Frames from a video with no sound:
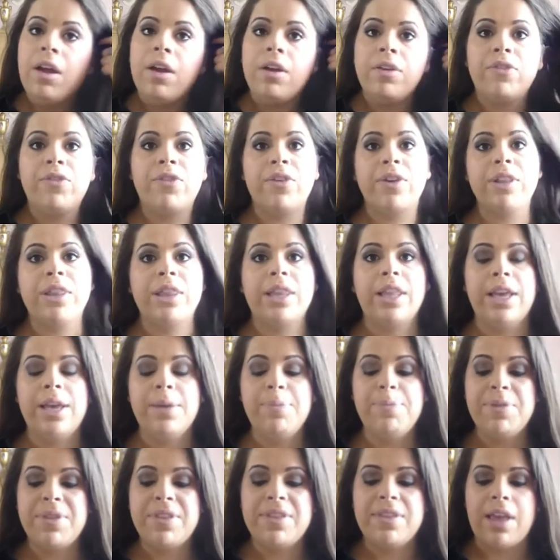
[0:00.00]
For
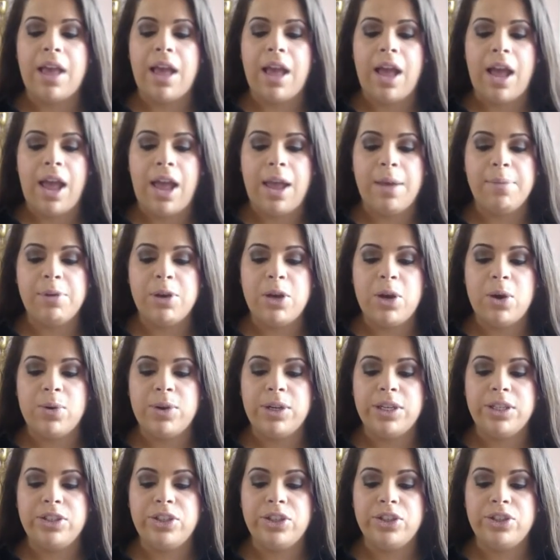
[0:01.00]
lips, I'm
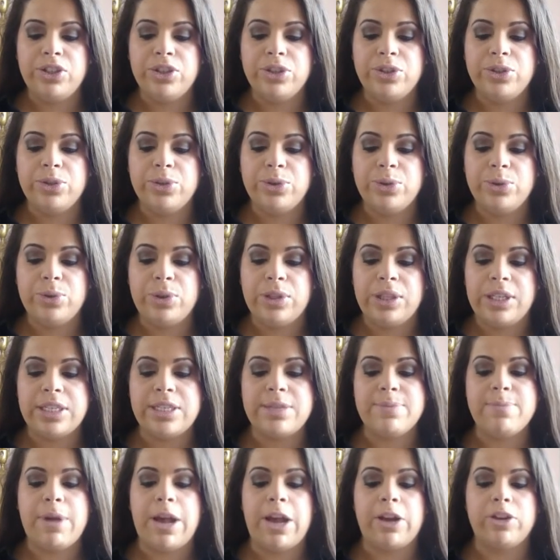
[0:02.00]
going to do the
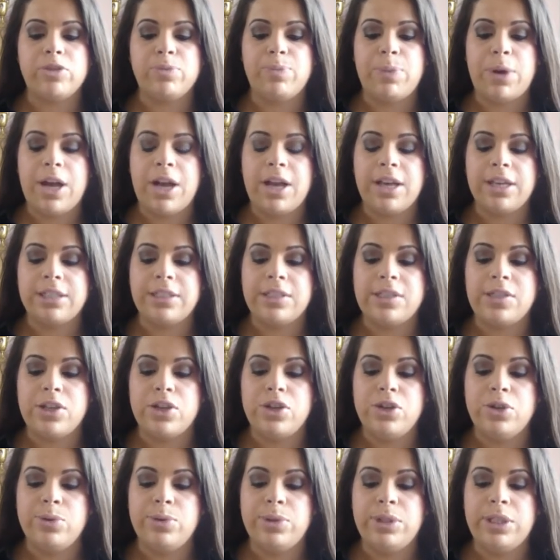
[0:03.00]
Smashbox, the
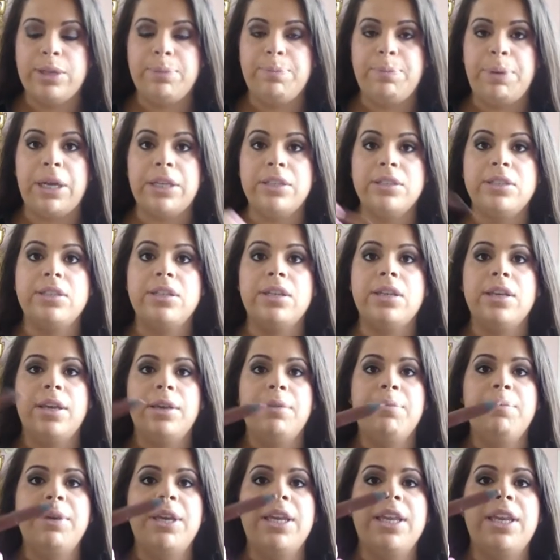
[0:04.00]
Nude Lip Pencil
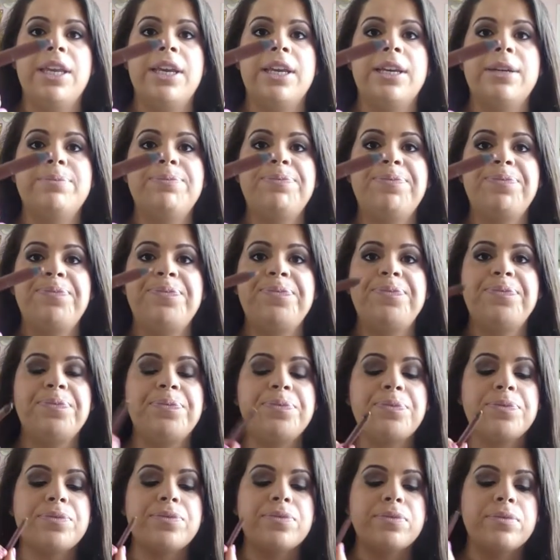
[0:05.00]
in medium.
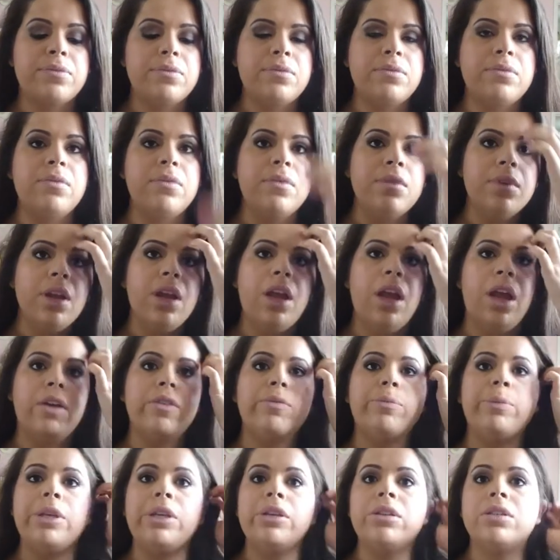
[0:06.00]

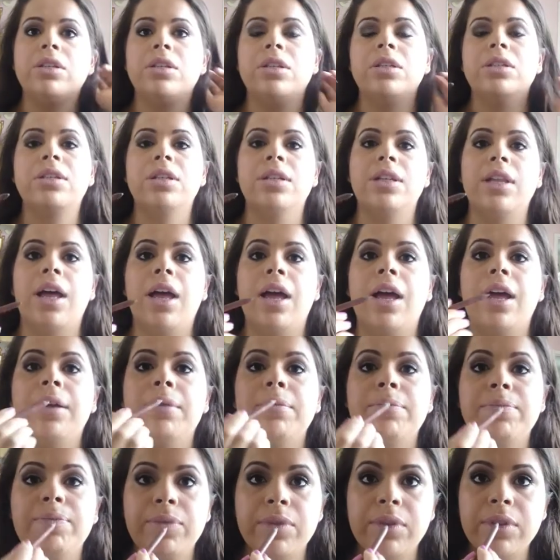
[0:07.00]
I've been using this a
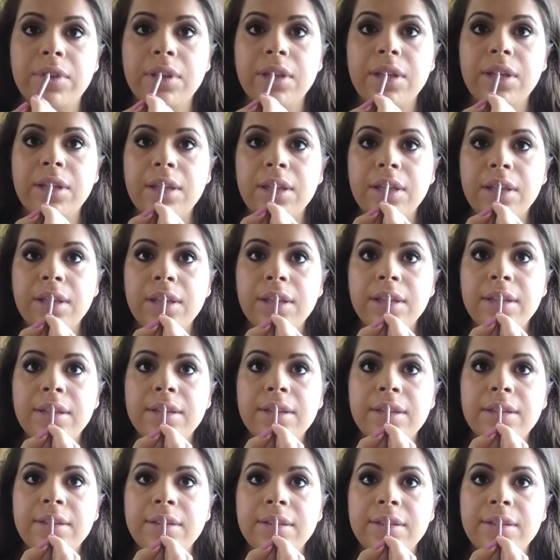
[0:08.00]
lot.
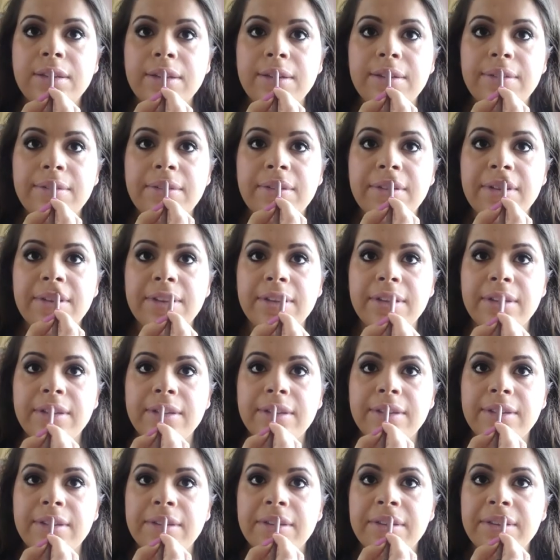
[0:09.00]
So I'm just going to apply
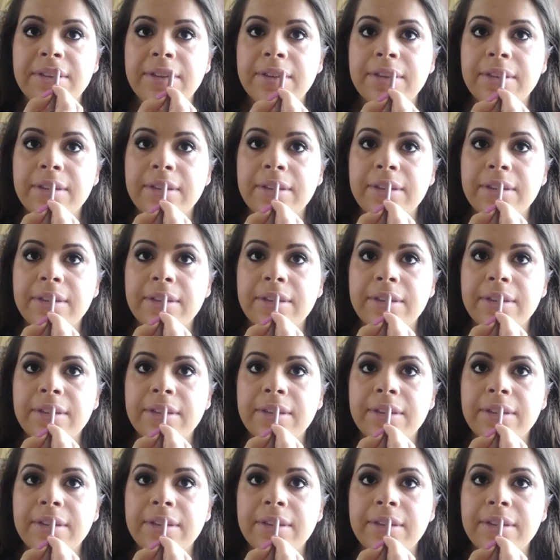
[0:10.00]
this.